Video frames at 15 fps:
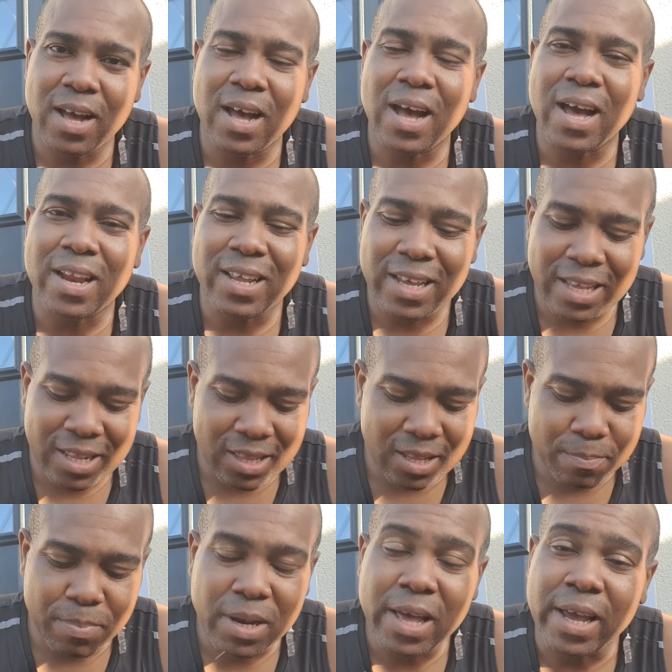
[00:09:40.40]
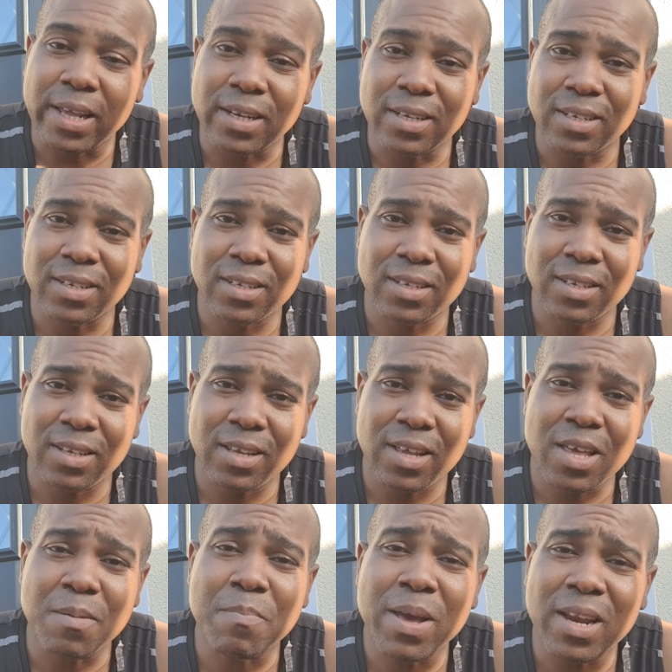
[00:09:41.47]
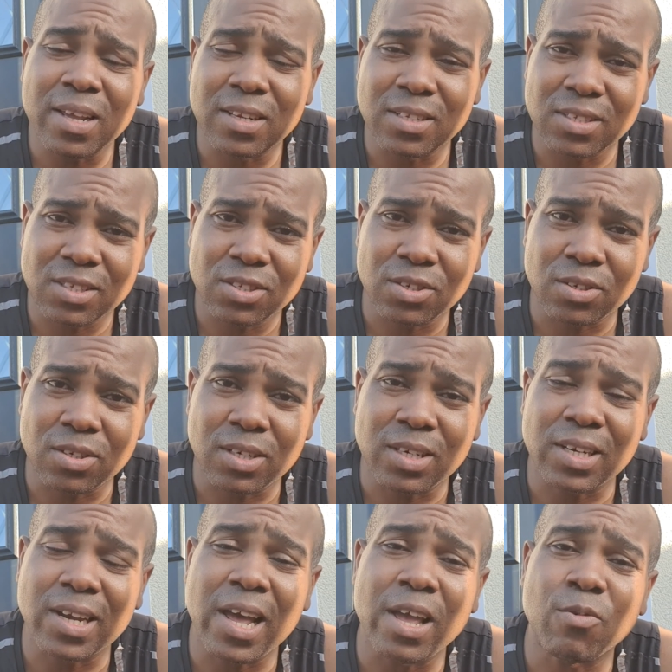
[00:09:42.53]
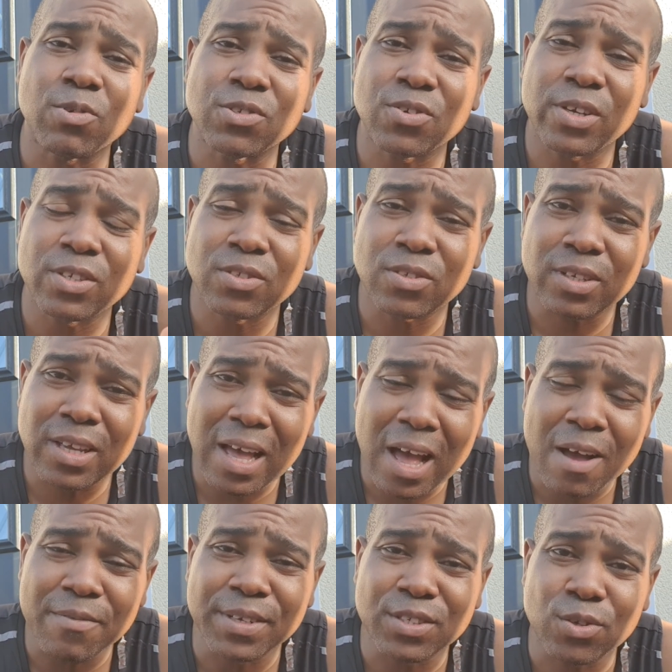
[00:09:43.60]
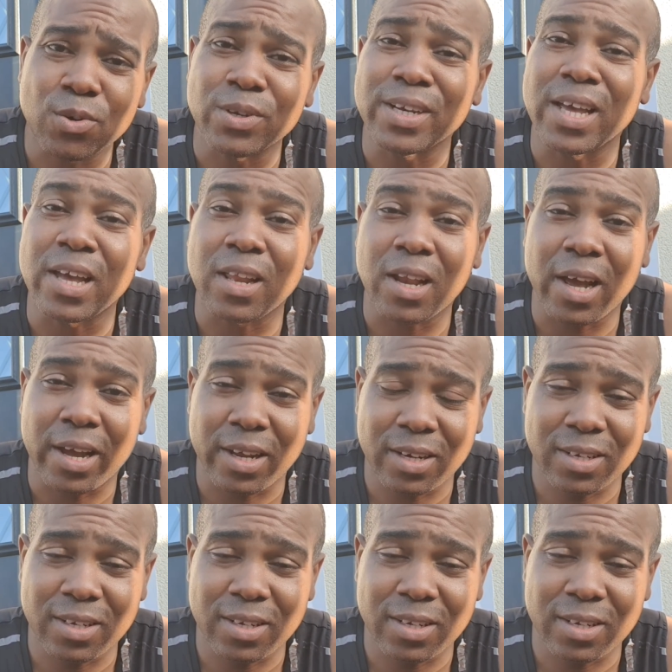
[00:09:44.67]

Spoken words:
And in the plane, he made a decision that he was going to have his own airline.